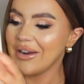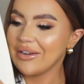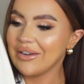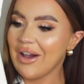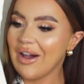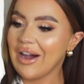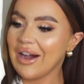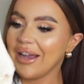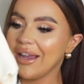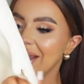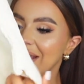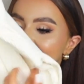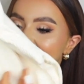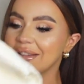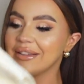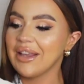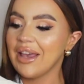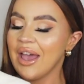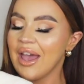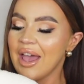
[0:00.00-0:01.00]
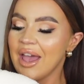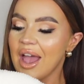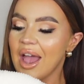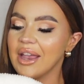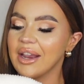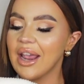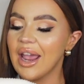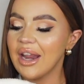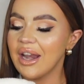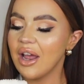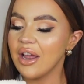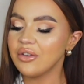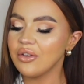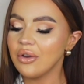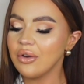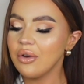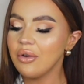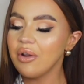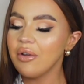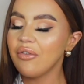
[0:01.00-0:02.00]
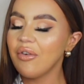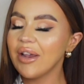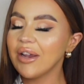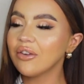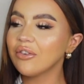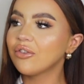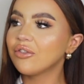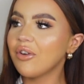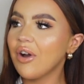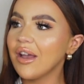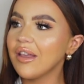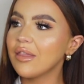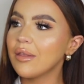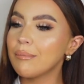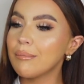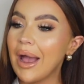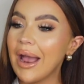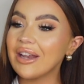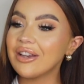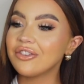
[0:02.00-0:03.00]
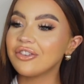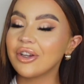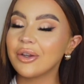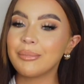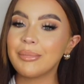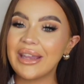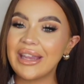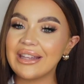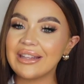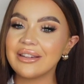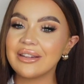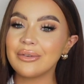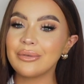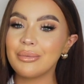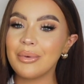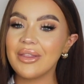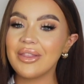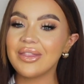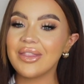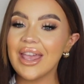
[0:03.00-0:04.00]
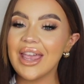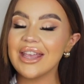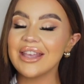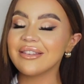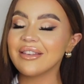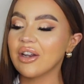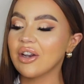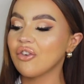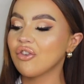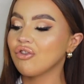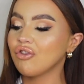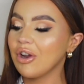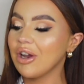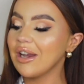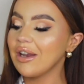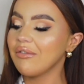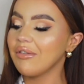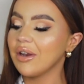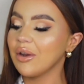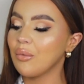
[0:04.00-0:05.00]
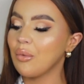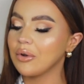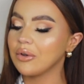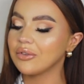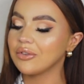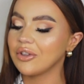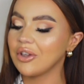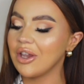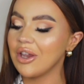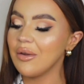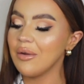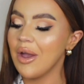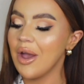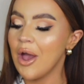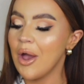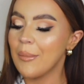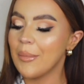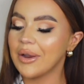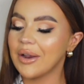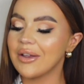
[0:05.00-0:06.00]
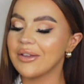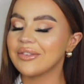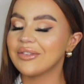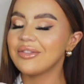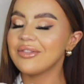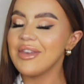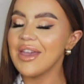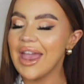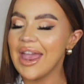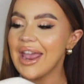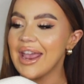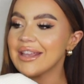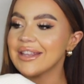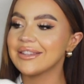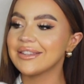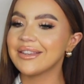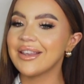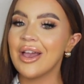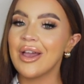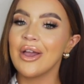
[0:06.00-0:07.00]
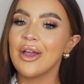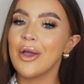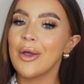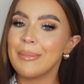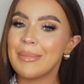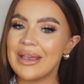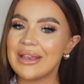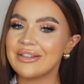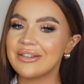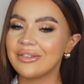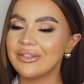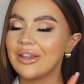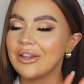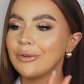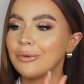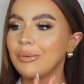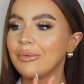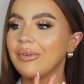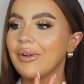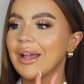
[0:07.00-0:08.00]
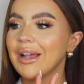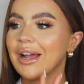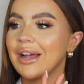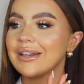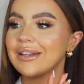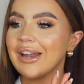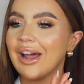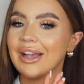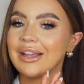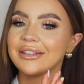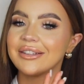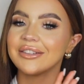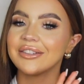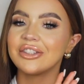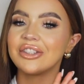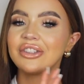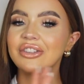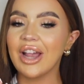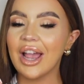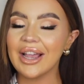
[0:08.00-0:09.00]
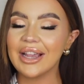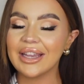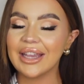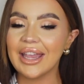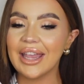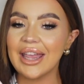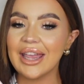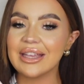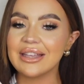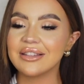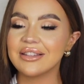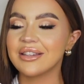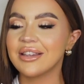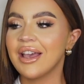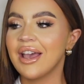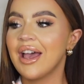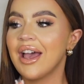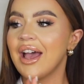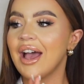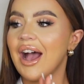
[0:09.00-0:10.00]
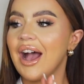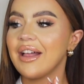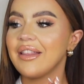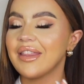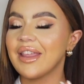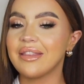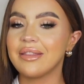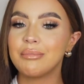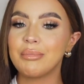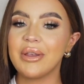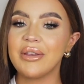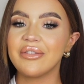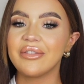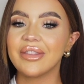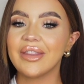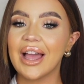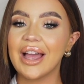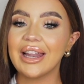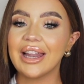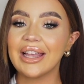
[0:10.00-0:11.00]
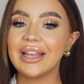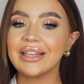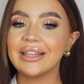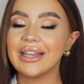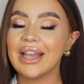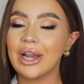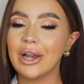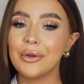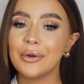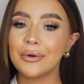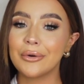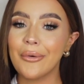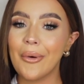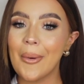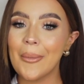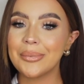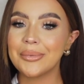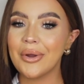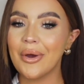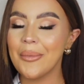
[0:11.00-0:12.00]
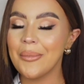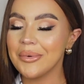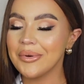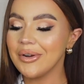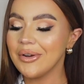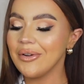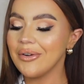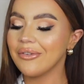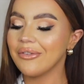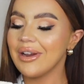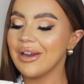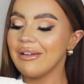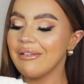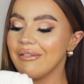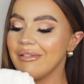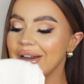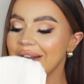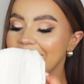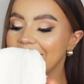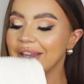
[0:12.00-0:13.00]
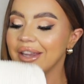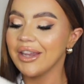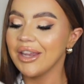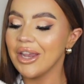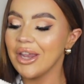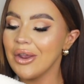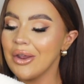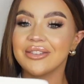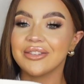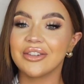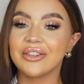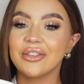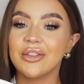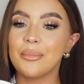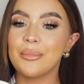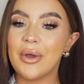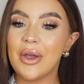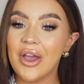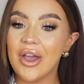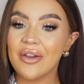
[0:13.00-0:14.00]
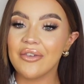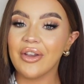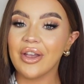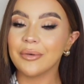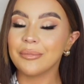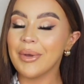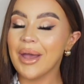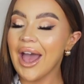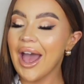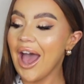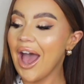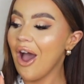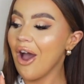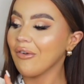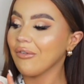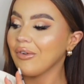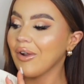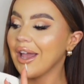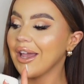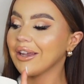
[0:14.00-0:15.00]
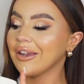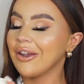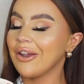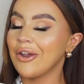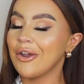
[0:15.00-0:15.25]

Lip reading: nice. Again, I don't know if I could find the matching pieces with this, and I really want to, because this pictures this with like a nice jacket, and then even that like yellow crop top would look really cute. Just the perfect pair of like